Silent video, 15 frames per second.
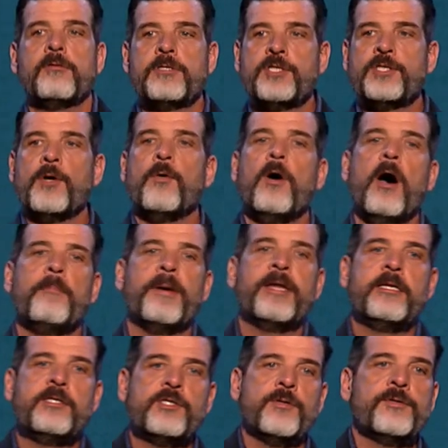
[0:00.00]
will show up,
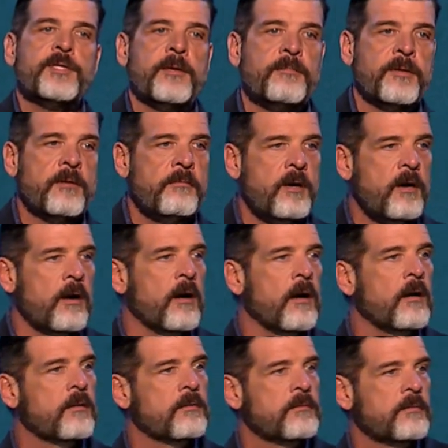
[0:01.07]
and he shows up in the
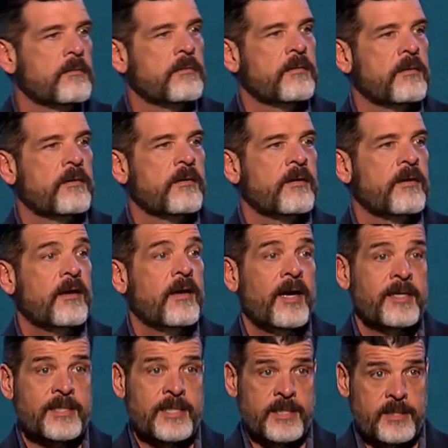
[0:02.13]
mirror
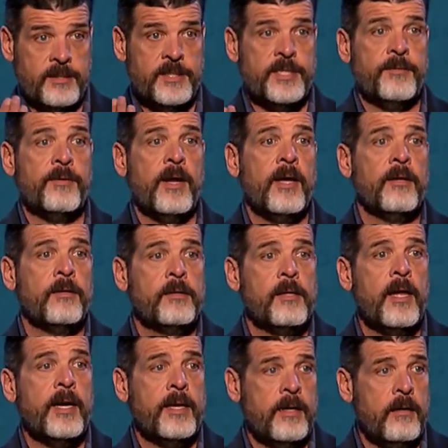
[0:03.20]
and says, you see what I look
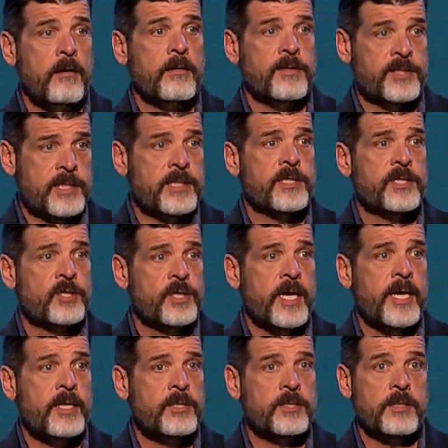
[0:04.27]
like here? You see this
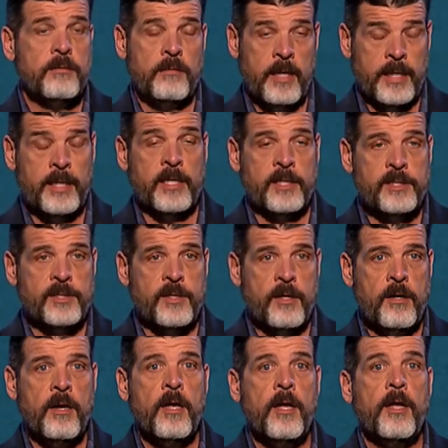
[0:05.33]
change? Like, yes,
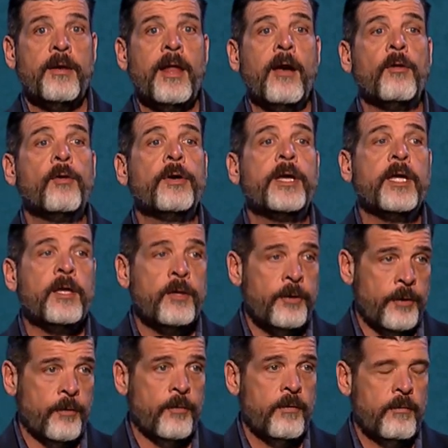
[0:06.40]
sir. Now look at
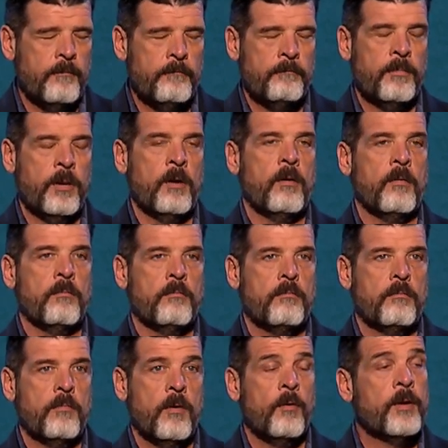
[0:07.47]
you. Boom.
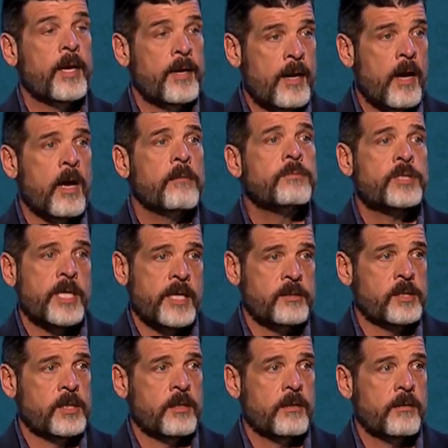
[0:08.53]
Okay, now I'm
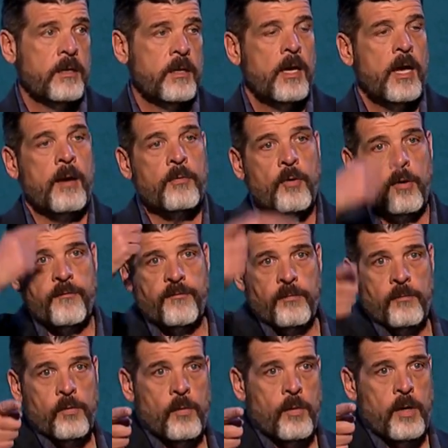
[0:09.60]
changing. I'm going
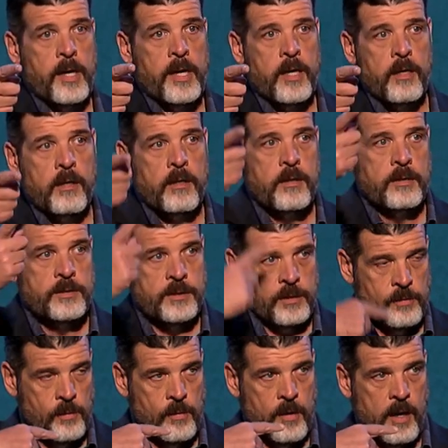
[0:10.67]
from glory to
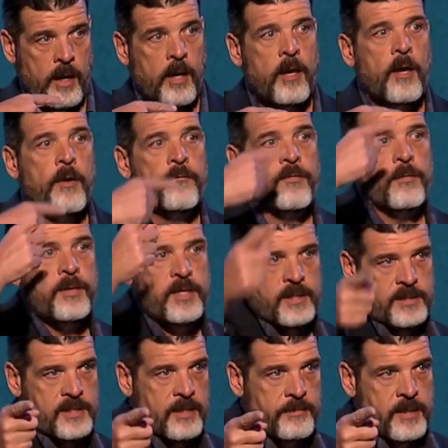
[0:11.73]
glory, from
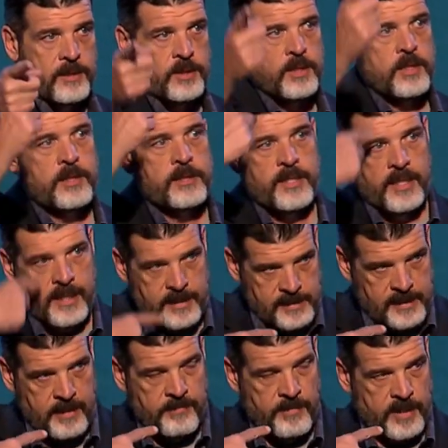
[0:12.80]
his image to
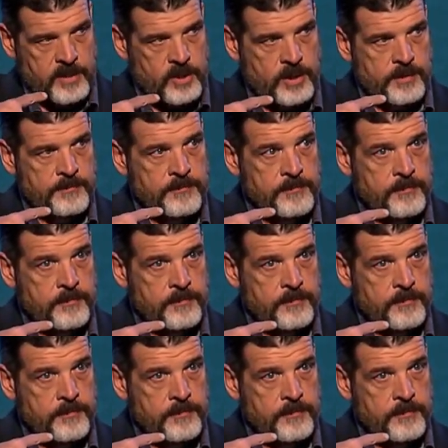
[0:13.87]
his image.